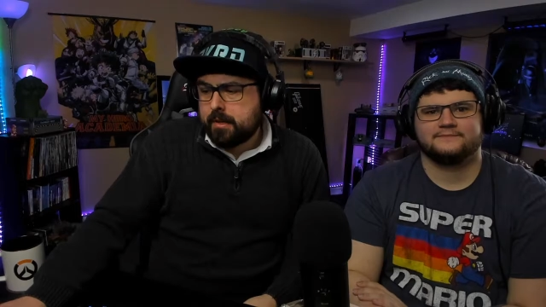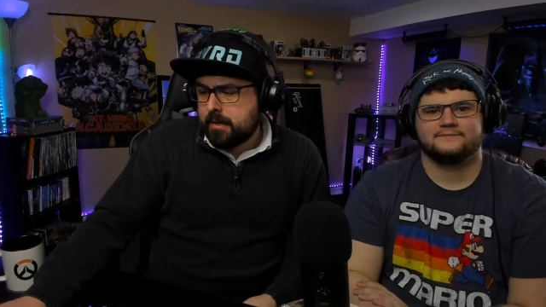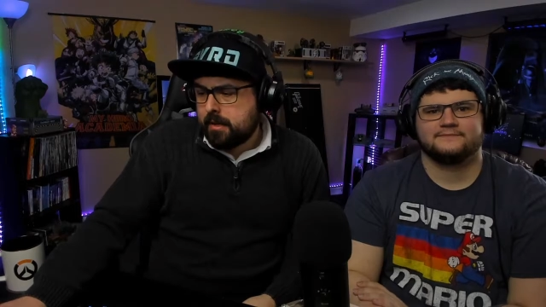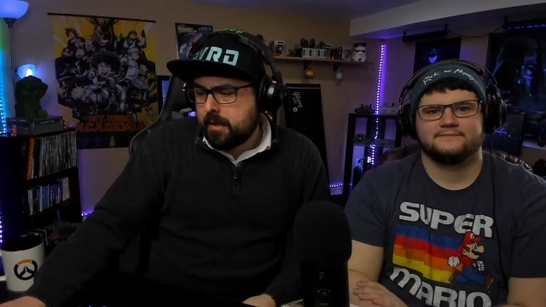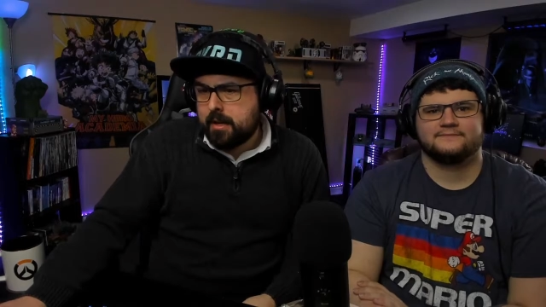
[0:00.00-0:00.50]

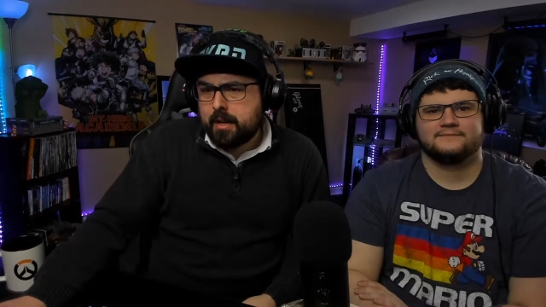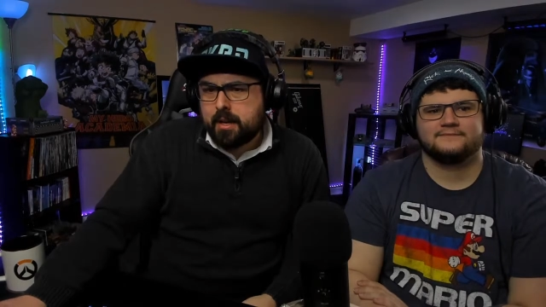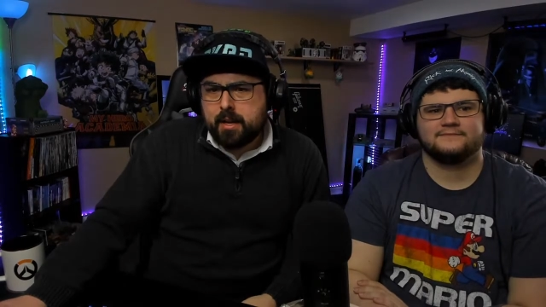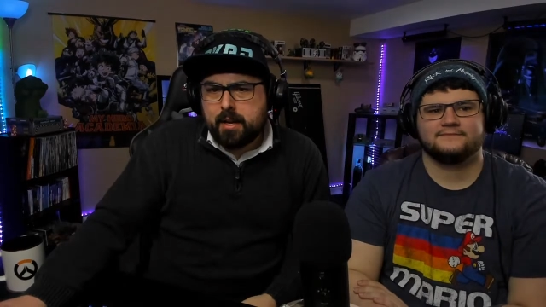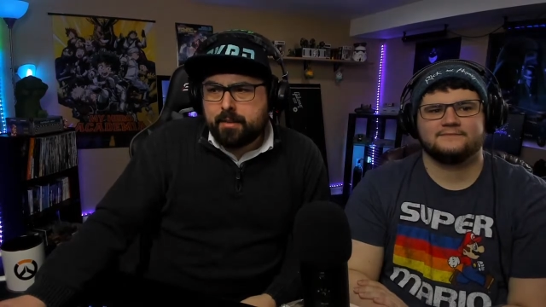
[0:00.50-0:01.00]

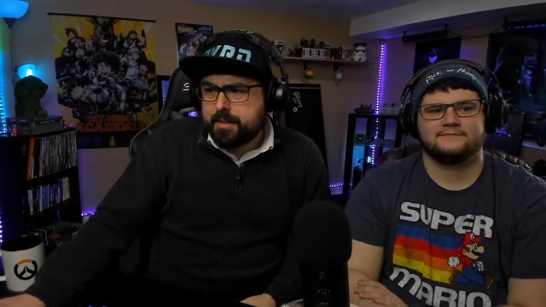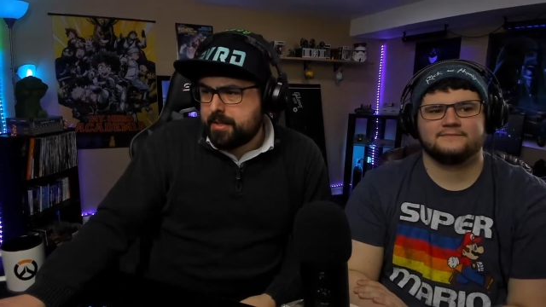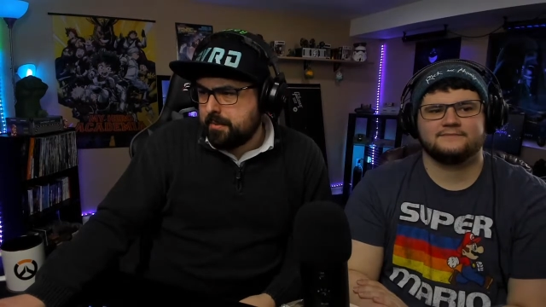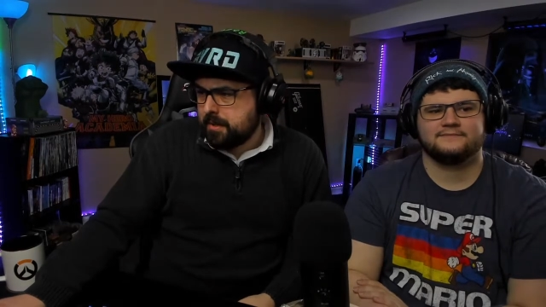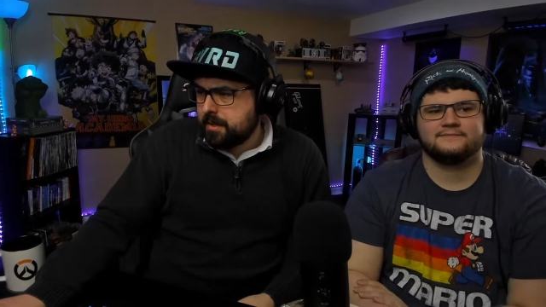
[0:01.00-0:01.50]
Speaker 1: Uh, let's
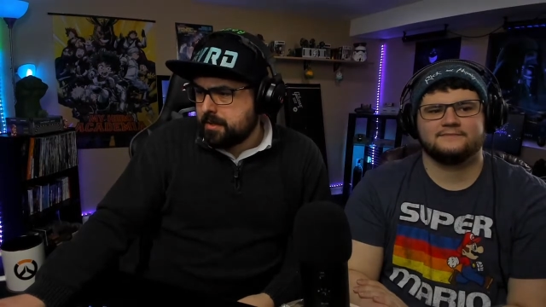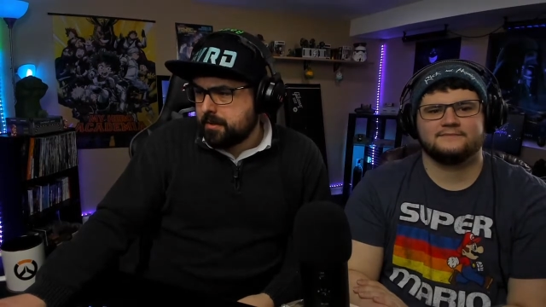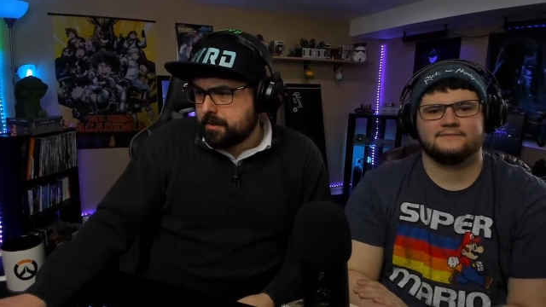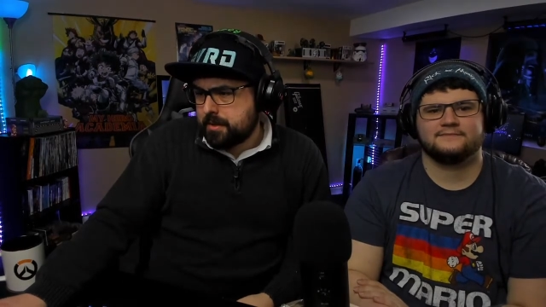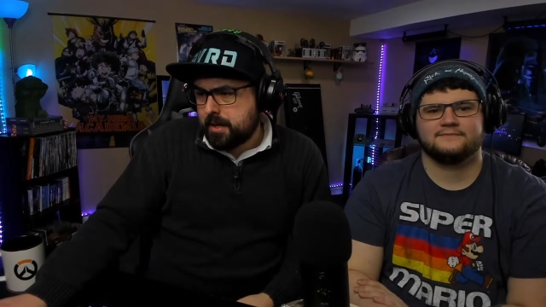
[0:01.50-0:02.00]
see what this
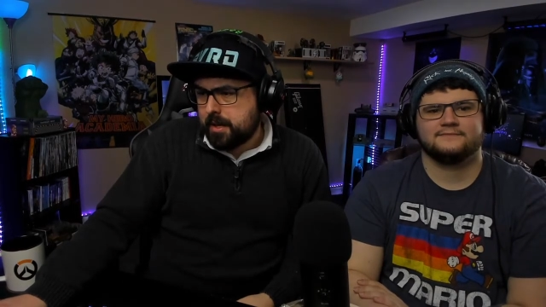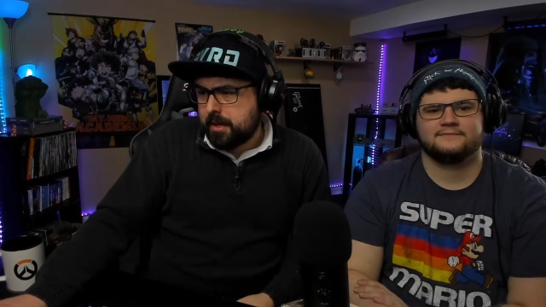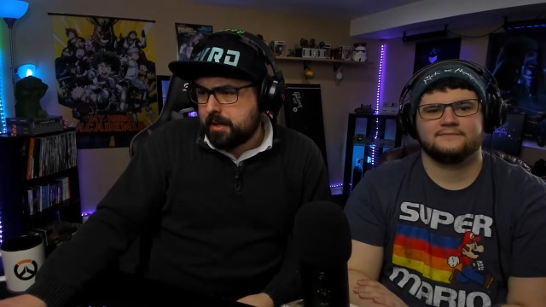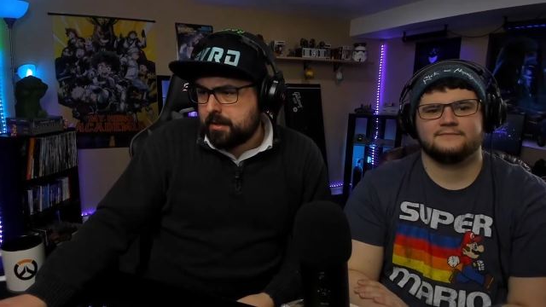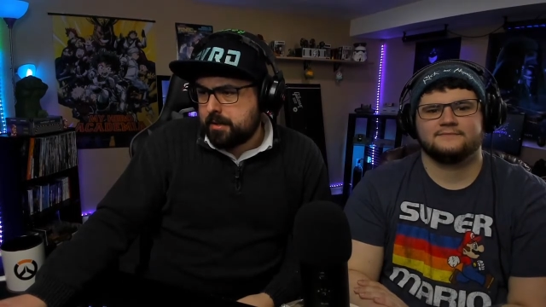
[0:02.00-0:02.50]
looks
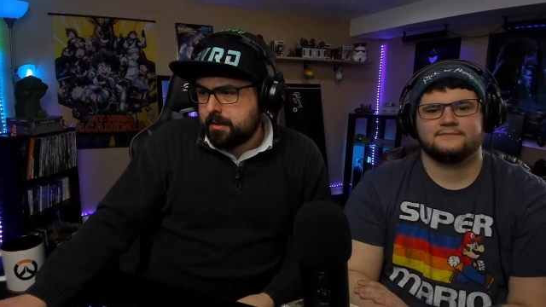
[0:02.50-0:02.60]
like.